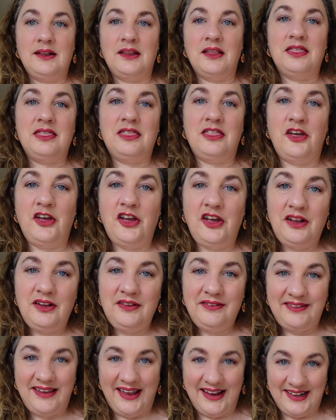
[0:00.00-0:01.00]
The
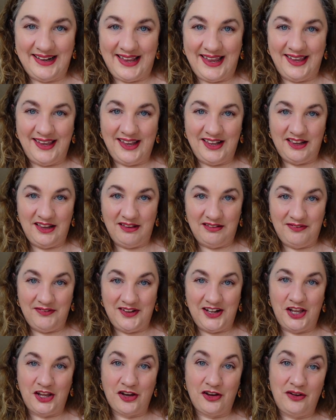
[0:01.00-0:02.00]
third technique in this
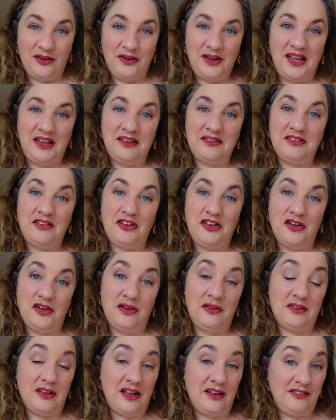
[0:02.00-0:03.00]
video is to
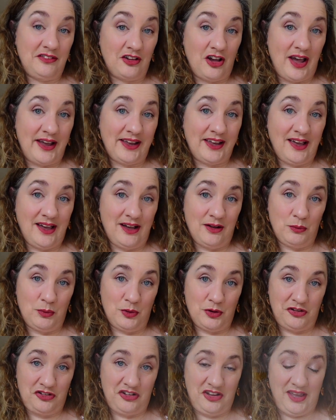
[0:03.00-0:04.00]
use a die cut
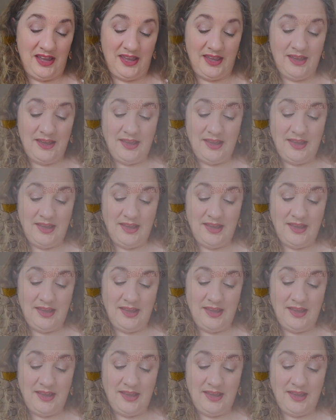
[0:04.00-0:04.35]
washi.